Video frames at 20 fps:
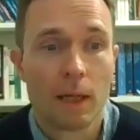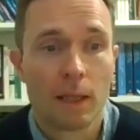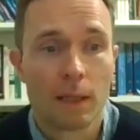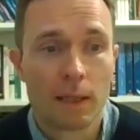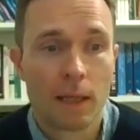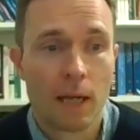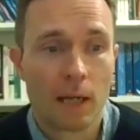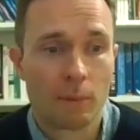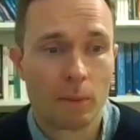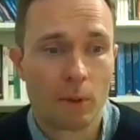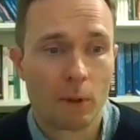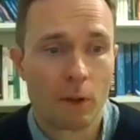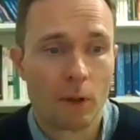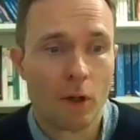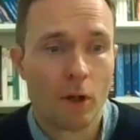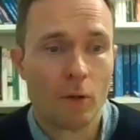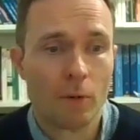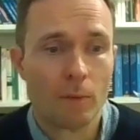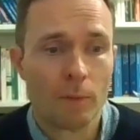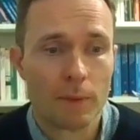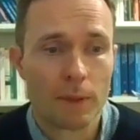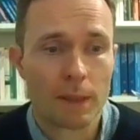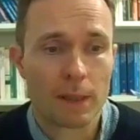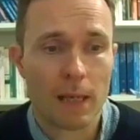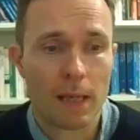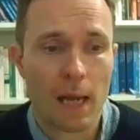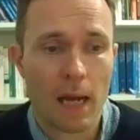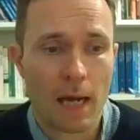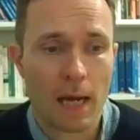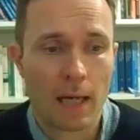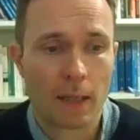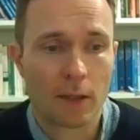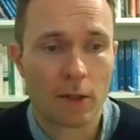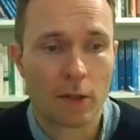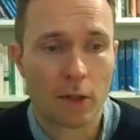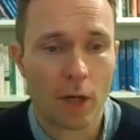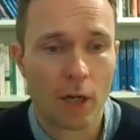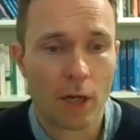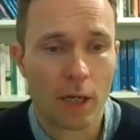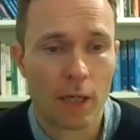10 or more homes, to
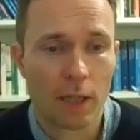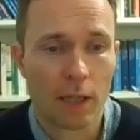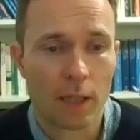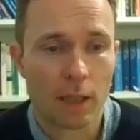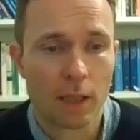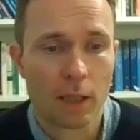try and,